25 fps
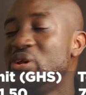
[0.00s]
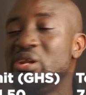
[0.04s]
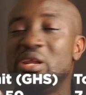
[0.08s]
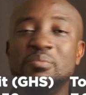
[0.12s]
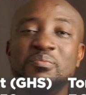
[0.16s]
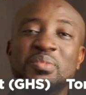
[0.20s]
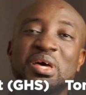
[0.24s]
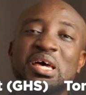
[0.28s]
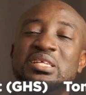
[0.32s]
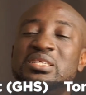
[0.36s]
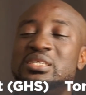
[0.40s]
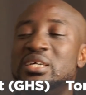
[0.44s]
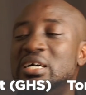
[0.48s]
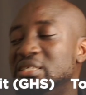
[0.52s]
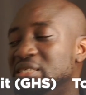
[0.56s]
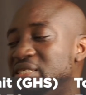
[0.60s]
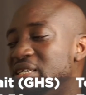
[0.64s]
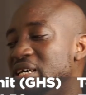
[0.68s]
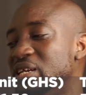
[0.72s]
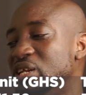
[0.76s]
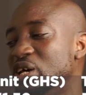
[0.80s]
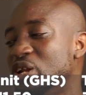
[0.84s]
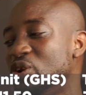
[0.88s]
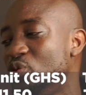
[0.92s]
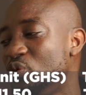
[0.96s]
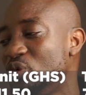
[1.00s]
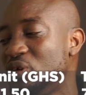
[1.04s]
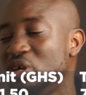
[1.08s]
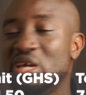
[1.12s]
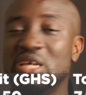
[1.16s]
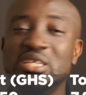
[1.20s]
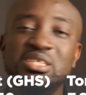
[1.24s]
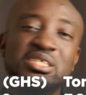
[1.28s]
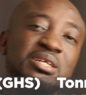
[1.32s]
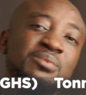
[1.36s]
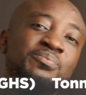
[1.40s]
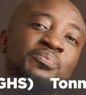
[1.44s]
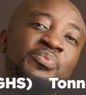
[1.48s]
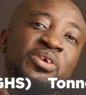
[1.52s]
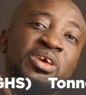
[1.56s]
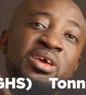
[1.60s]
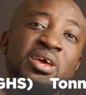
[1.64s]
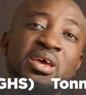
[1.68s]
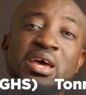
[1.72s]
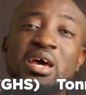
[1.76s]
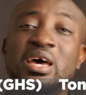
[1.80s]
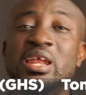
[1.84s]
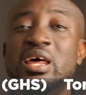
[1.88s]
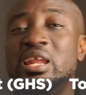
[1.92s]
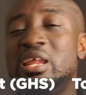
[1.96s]
the merchant and the location
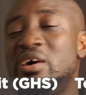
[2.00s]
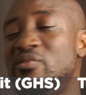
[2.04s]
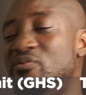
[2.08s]
and other